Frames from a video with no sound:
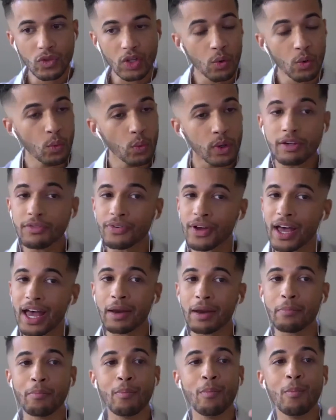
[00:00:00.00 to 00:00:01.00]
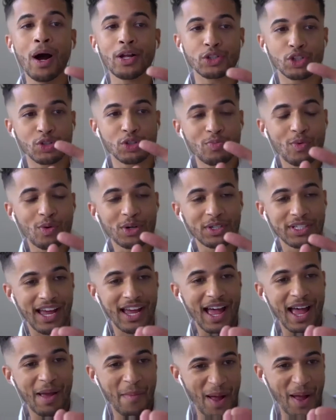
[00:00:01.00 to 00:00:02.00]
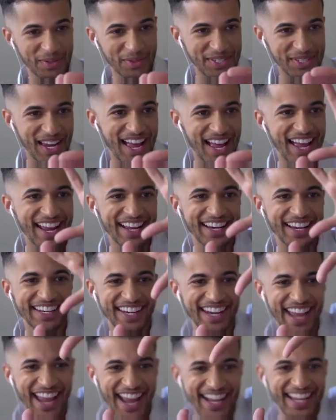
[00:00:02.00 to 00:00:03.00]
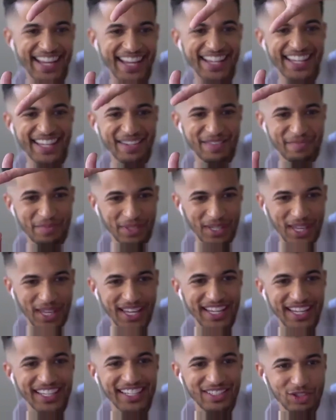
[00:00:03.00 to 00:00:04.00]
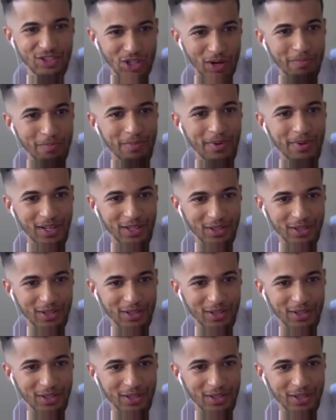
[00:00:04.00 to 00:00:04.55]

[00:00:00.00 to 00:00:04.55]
we've had much more time outside and hanging and playing and jumping on